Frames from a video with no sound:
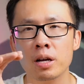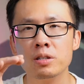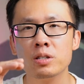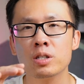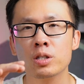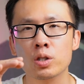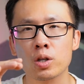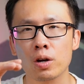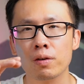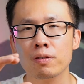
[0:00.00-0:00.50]

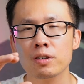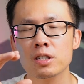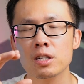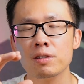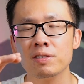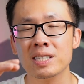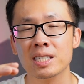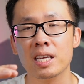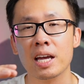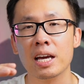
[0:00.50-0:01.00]

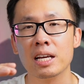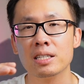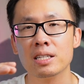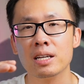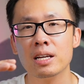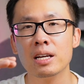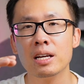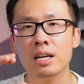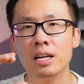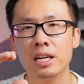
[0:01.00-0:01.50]
conservative state
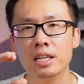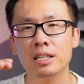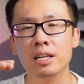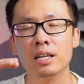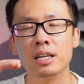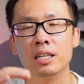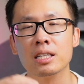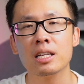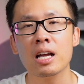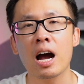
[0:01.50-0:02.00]
in the
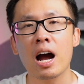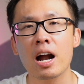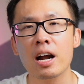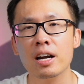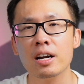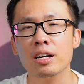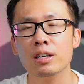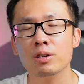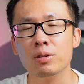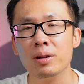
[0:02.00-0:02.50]

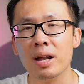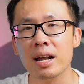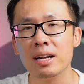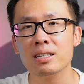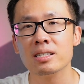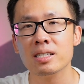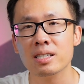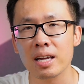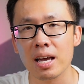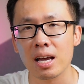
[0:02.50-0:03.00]
entire
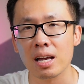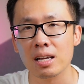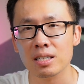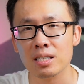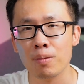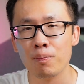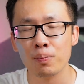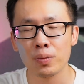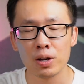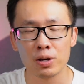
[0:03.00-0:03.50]
United States.
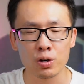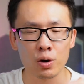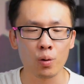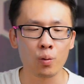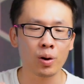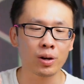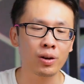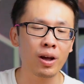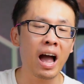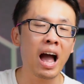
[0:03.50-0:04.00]
So when you